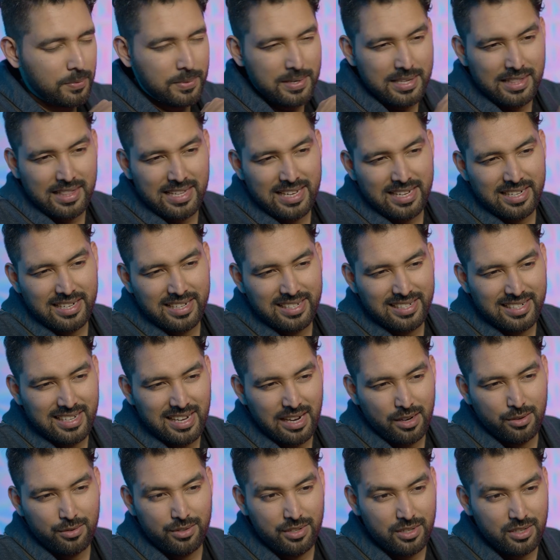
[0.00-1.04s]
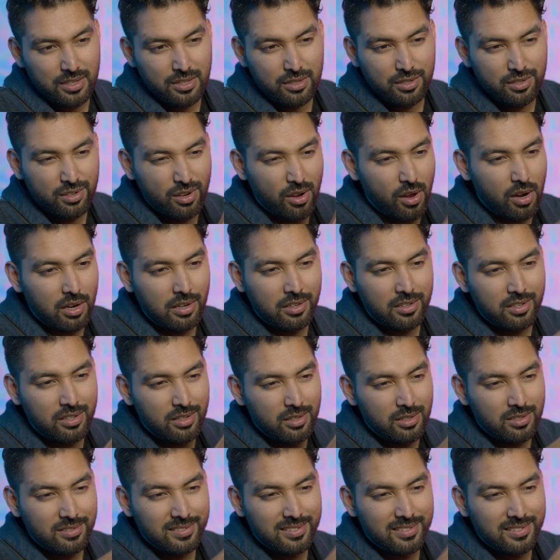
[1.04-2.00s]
when that encounter is not